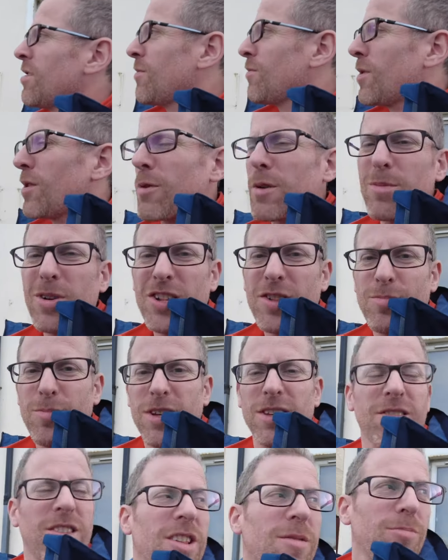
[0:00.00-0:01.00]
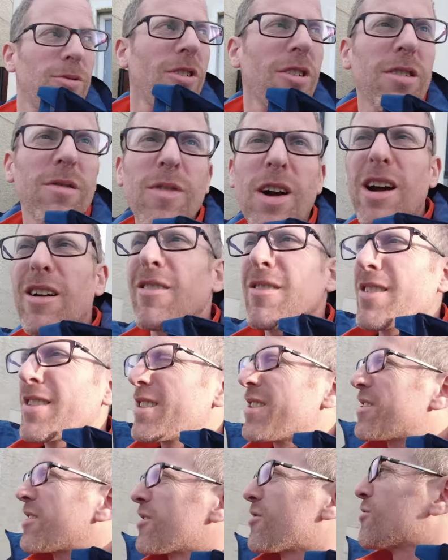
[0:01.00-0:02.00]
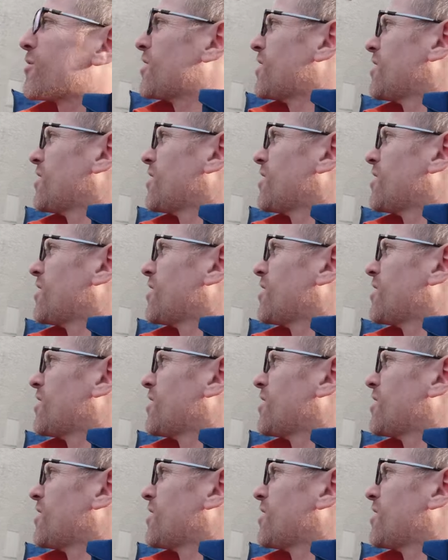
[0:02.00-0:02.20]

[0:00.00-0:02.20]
But we must bid this part of Ireland adieu.